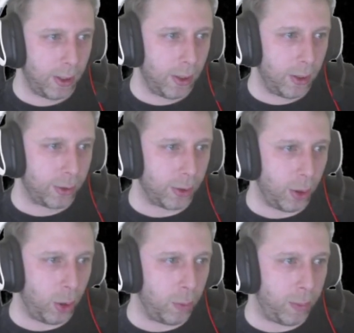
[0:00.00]
So
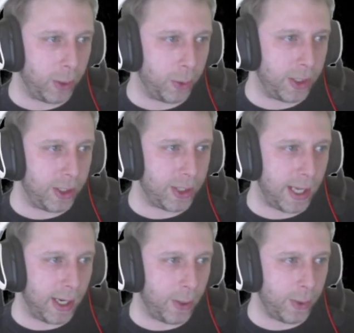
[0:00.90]
all buildings
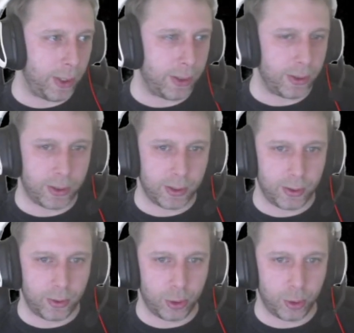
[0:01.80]
now and
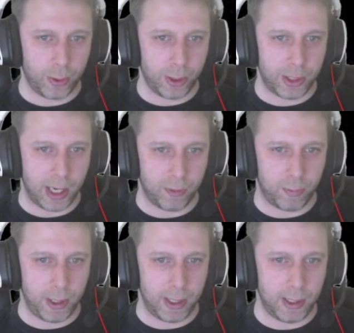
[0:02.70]
turrets have
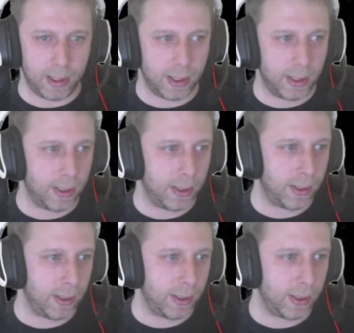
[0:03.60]
been
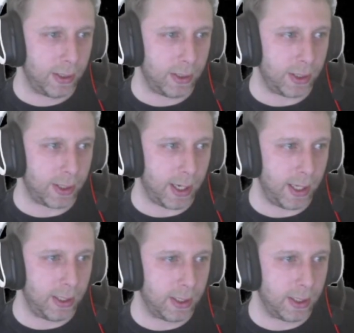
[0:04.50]
designed.